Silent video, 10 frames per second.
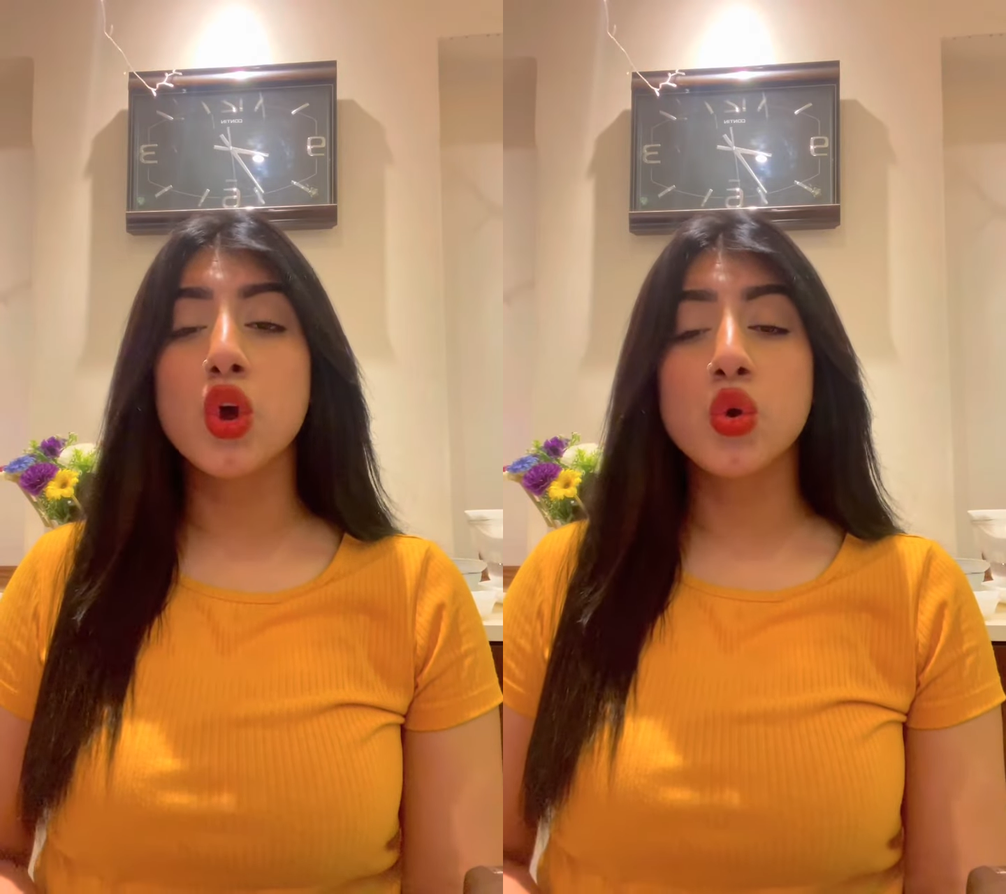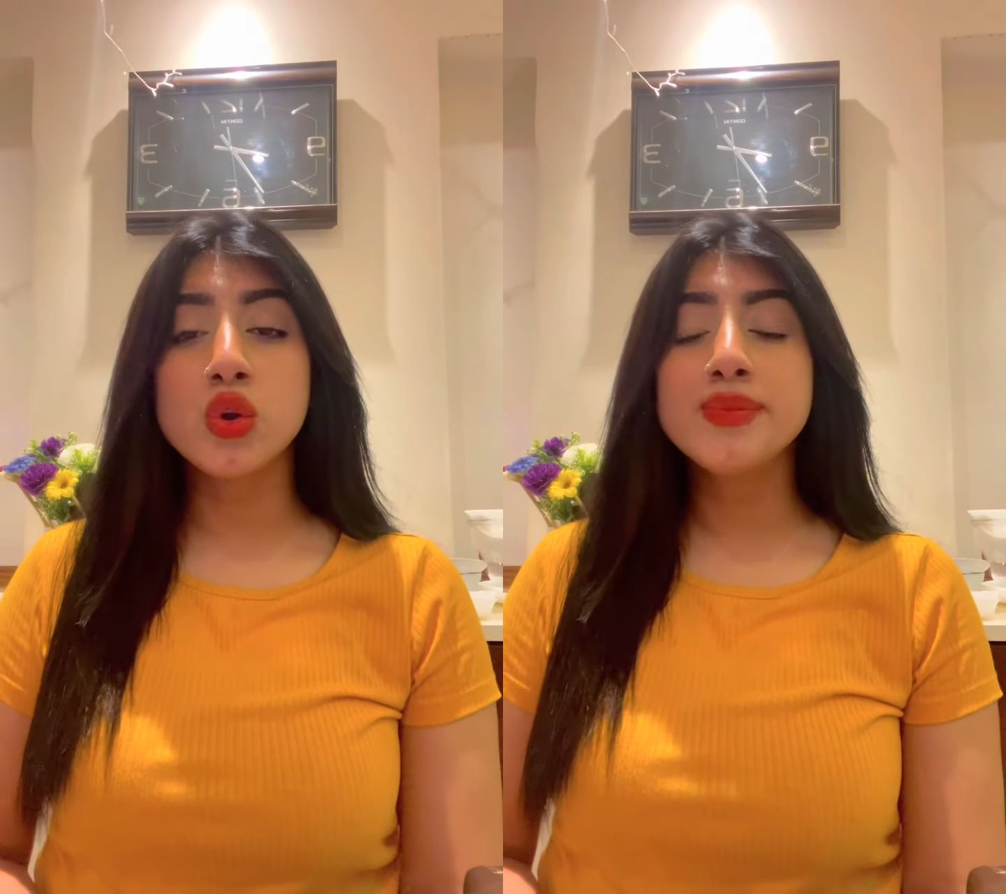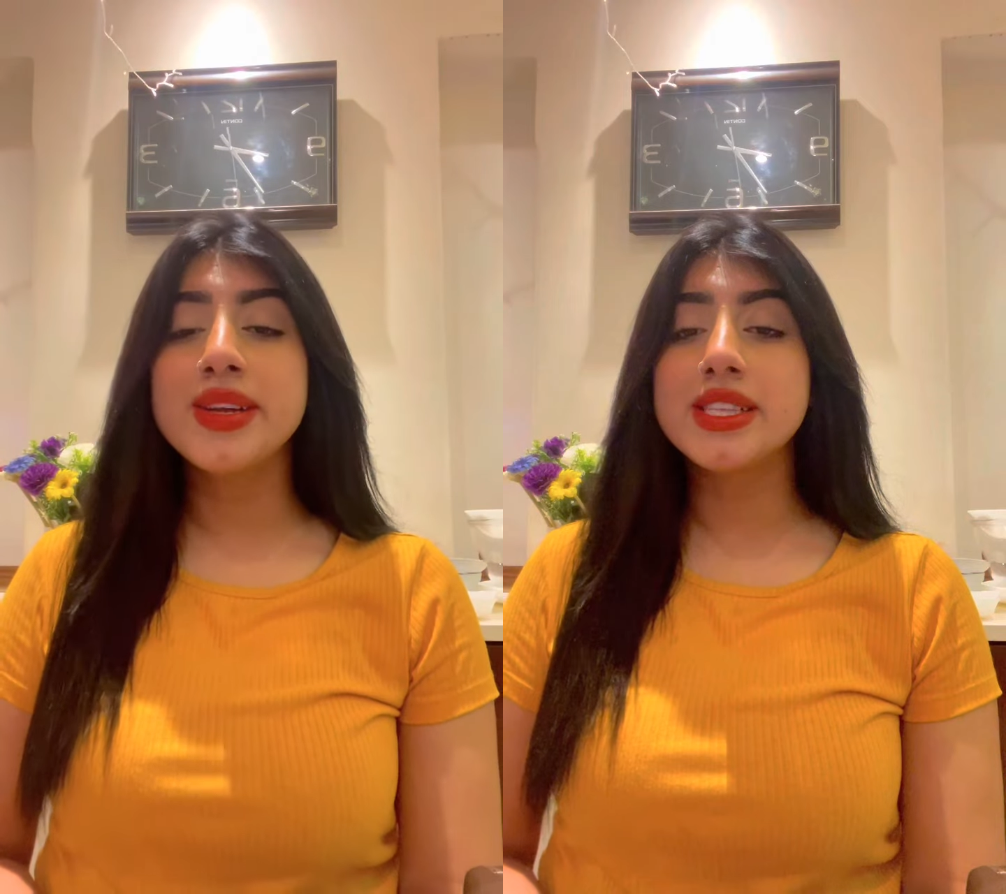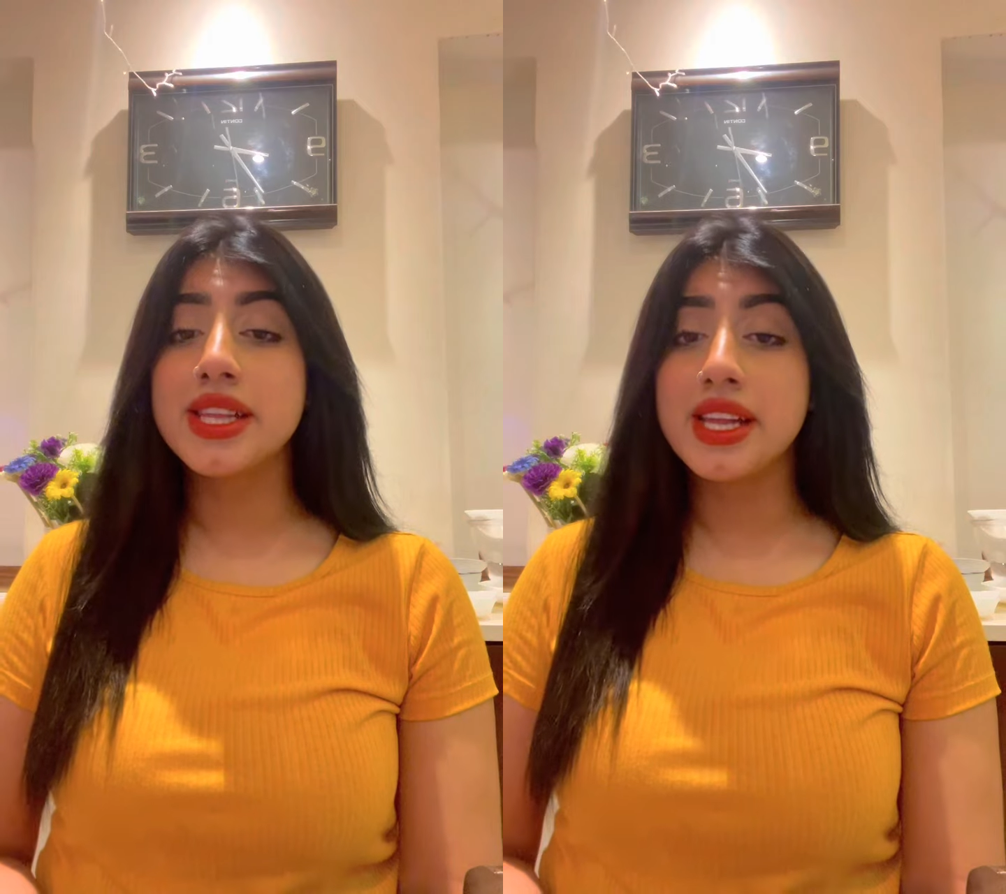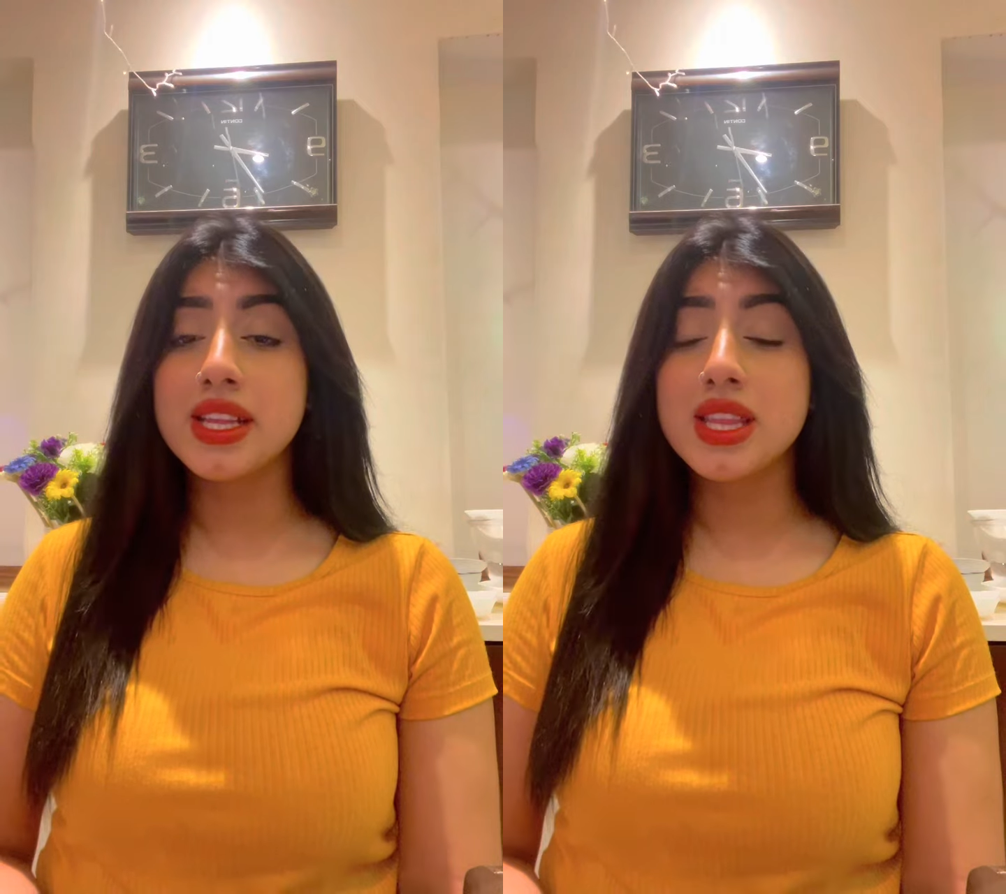road
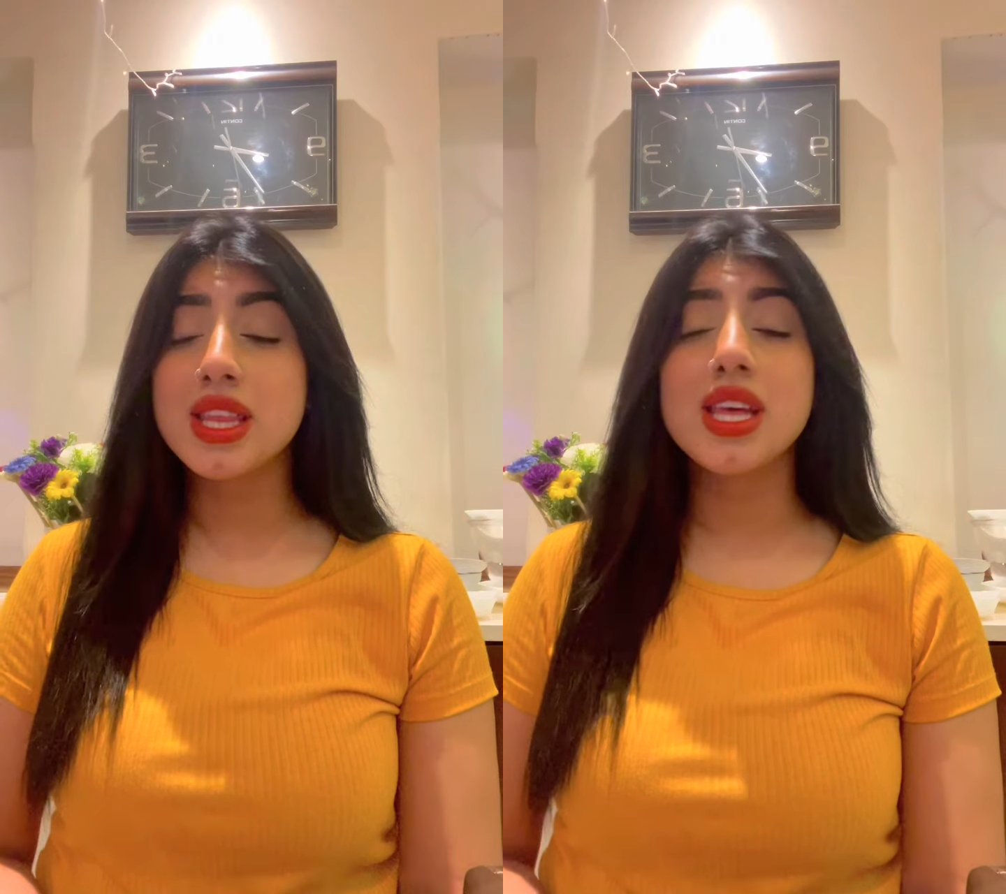maintenance